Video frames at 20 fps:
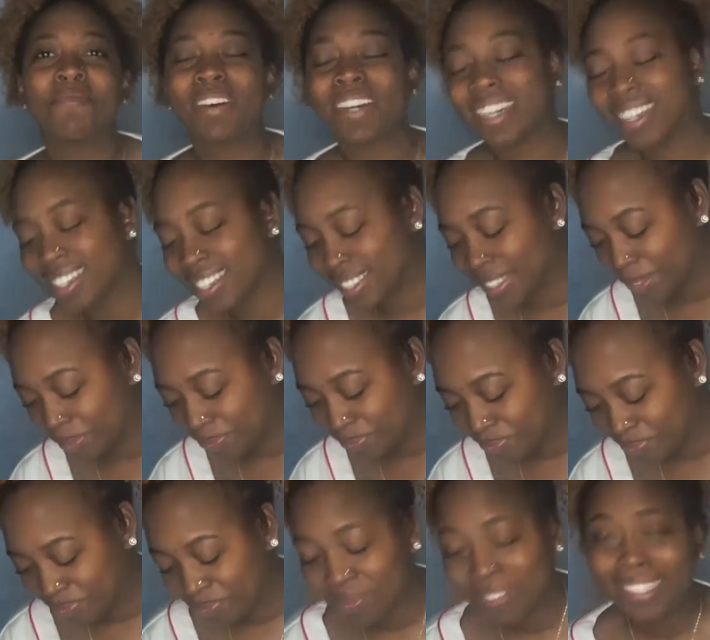but um,
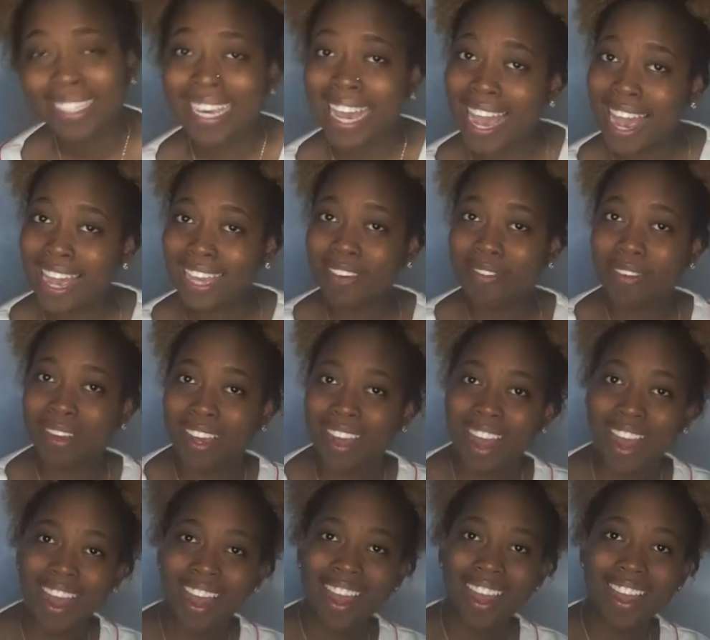yeah, you
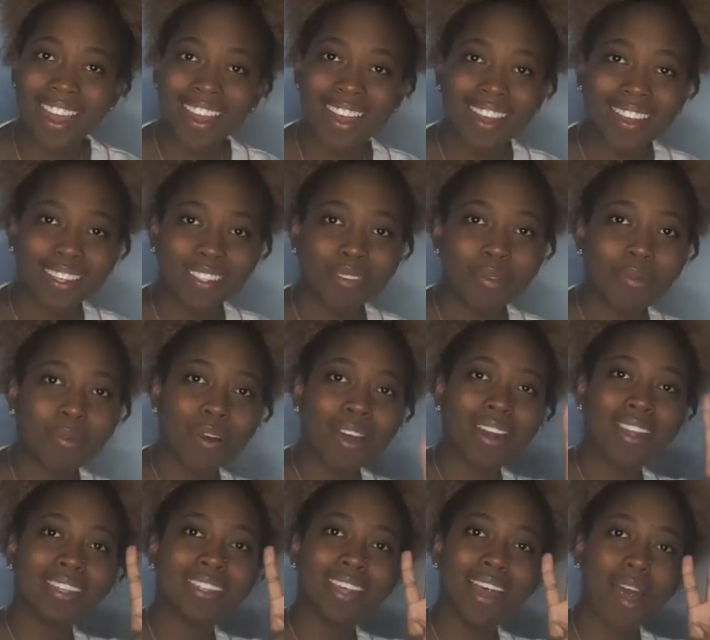guys,
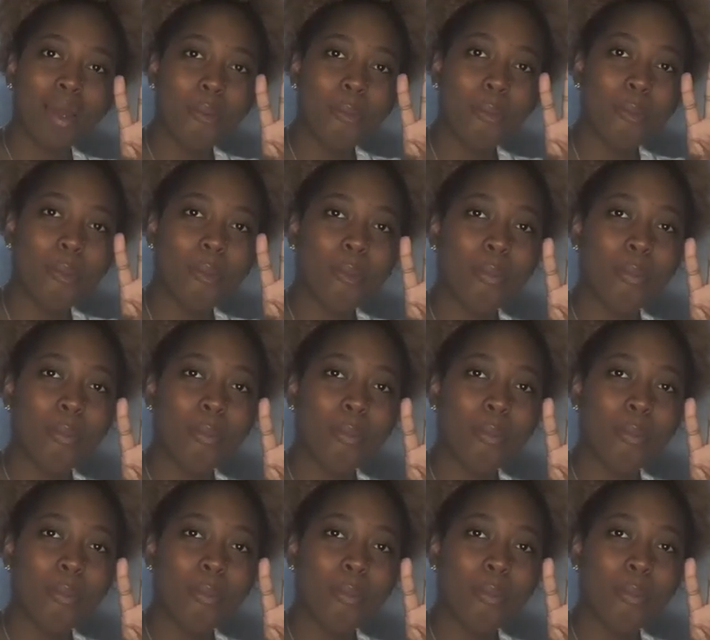what is up?